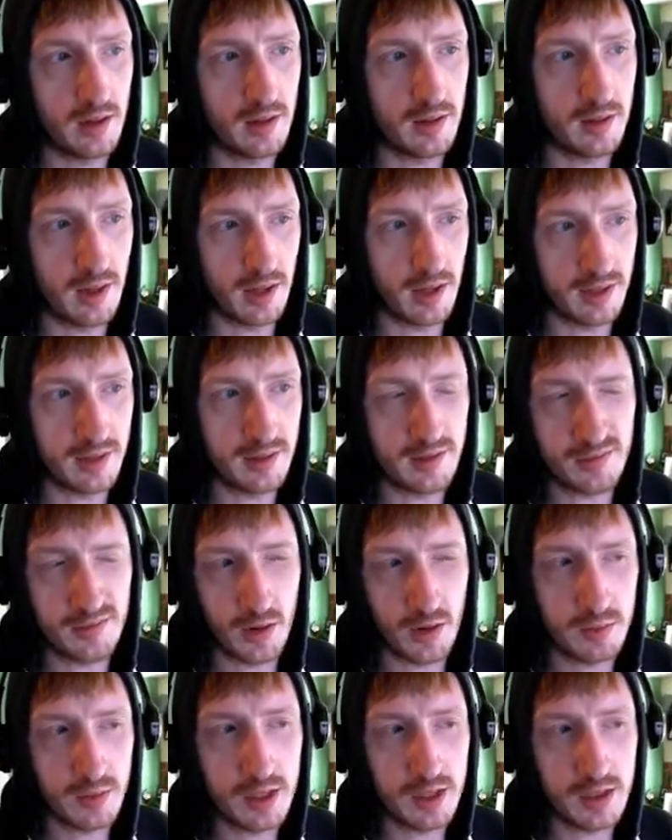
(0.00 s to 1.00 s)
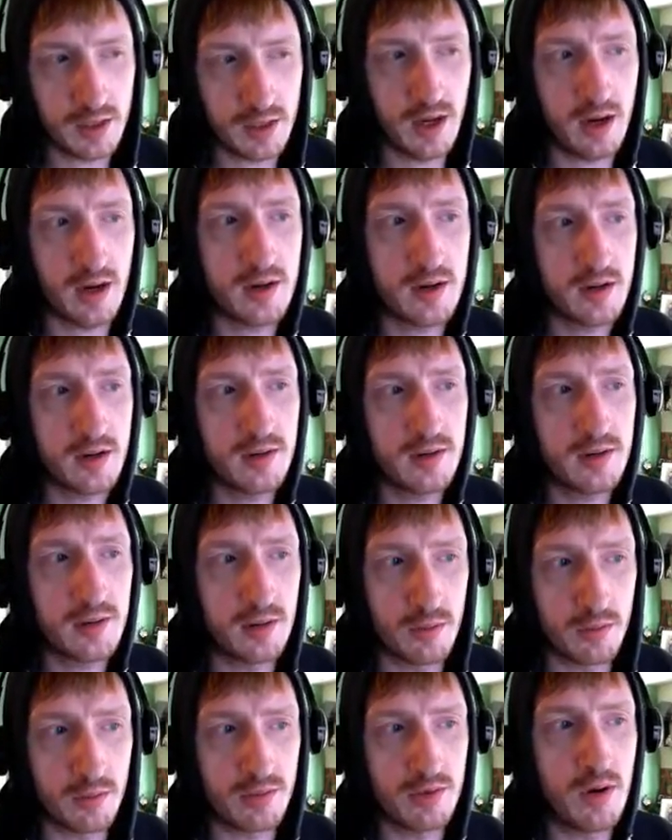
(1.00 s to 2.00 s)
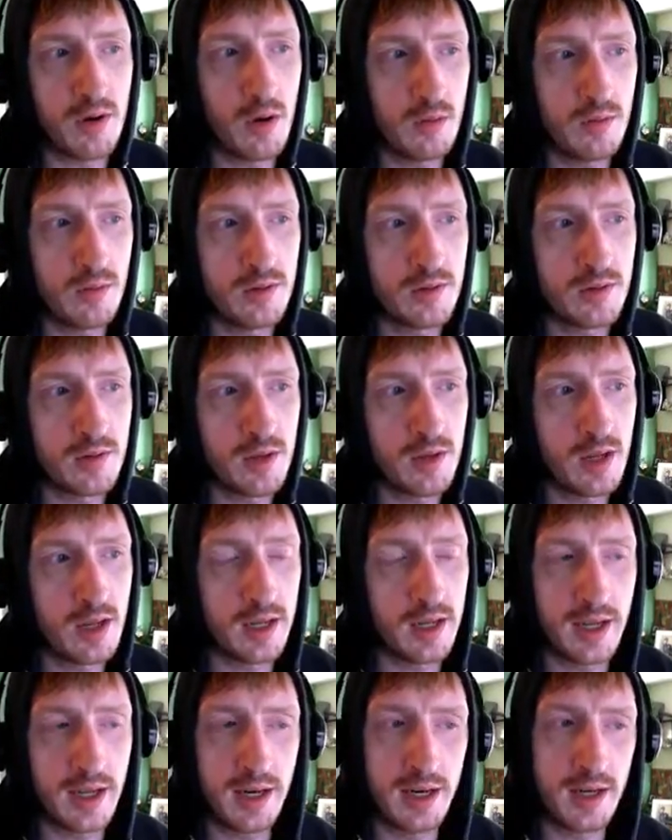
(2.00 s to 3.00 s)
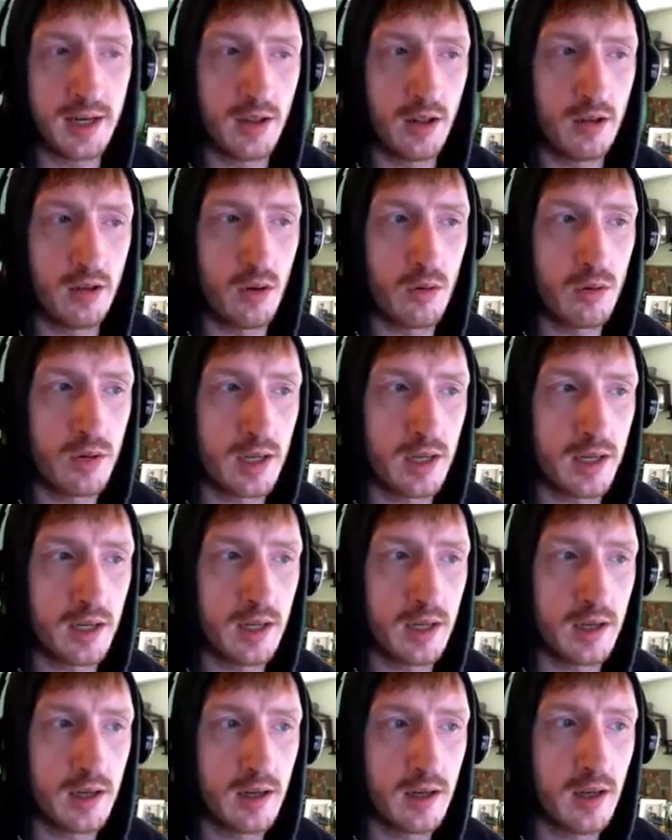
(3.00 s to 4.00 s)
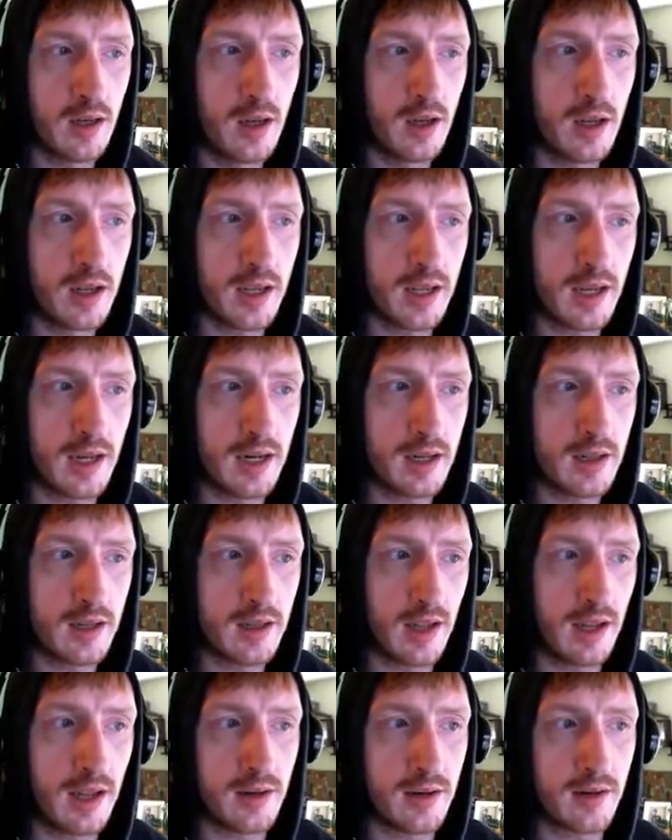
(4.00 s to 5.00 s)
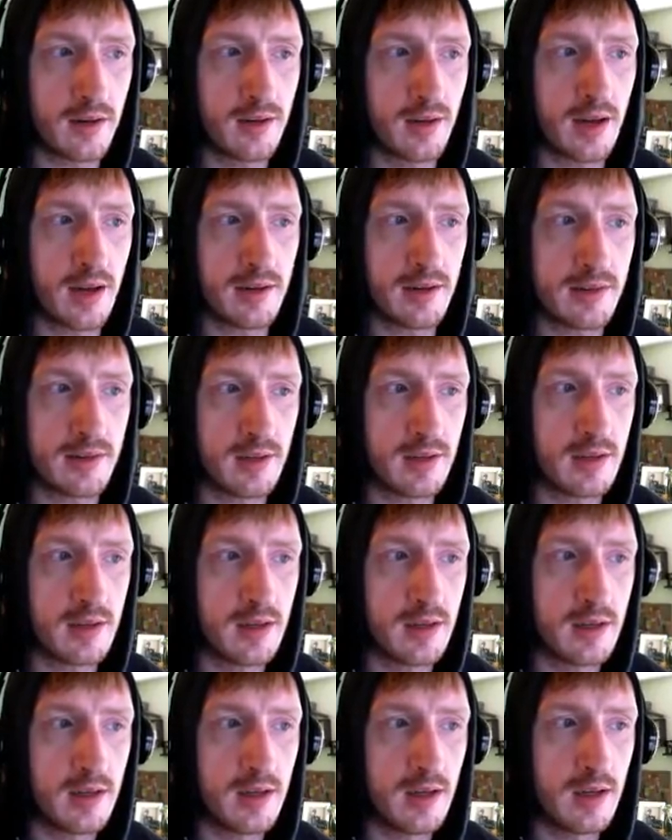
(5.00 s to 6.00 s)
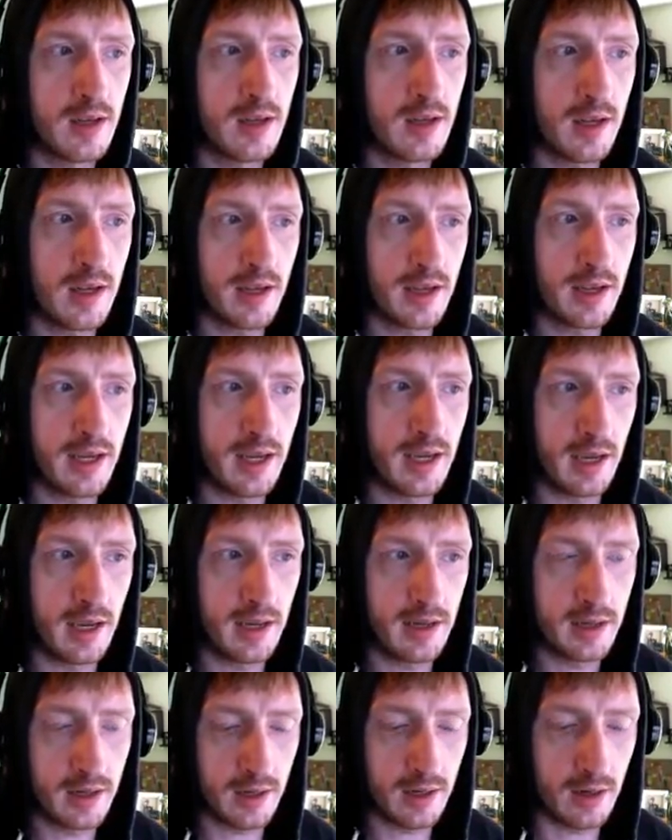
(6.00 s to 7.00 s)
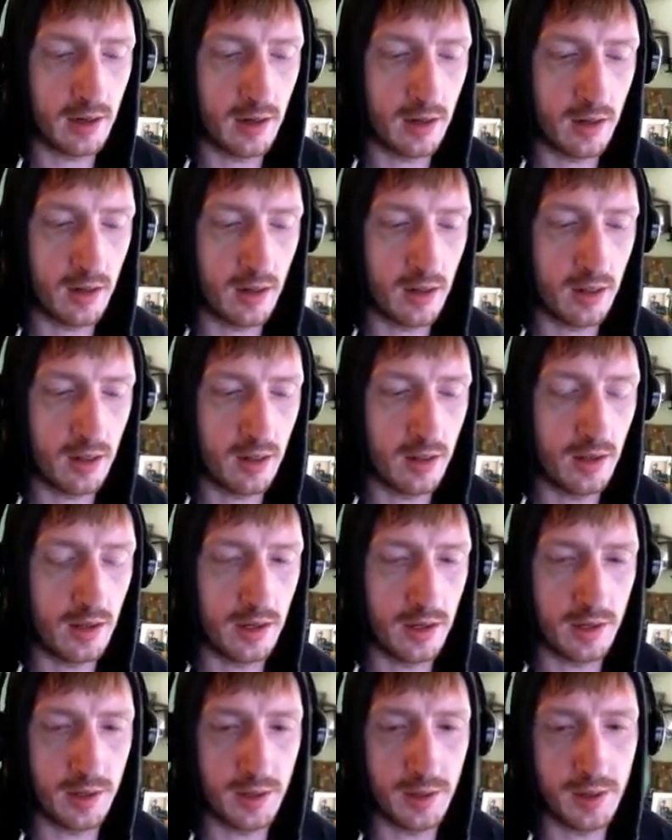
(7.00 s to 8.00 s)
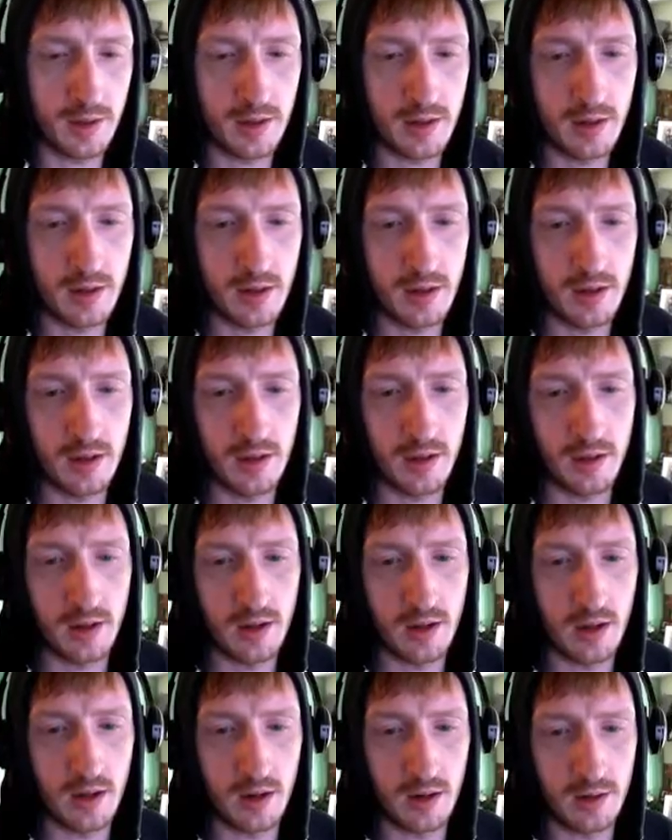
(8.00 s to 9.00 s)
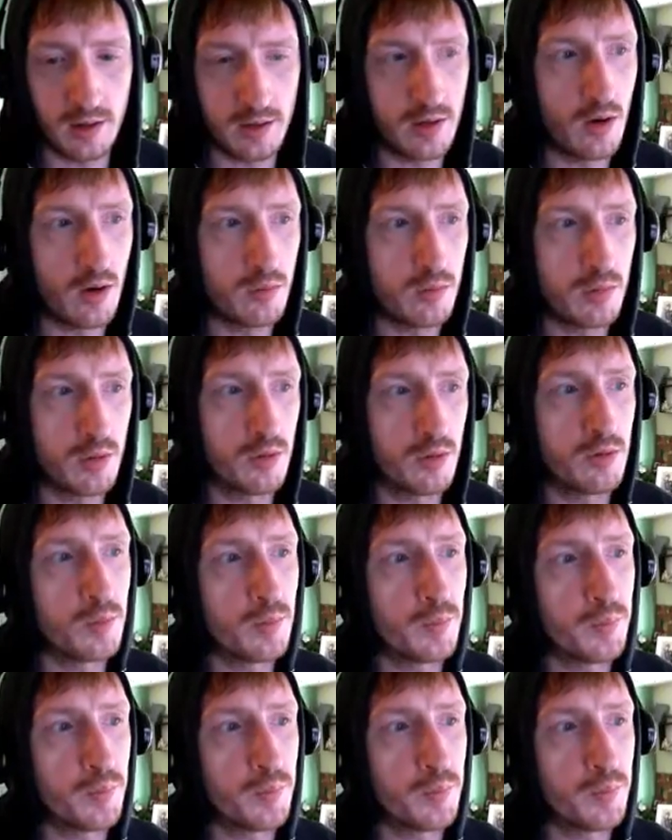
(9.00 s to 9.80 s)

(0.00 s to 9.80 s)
that is farming the characters, those nodes, getting the Loki, getting the Hand Assassin, getting the Nobu.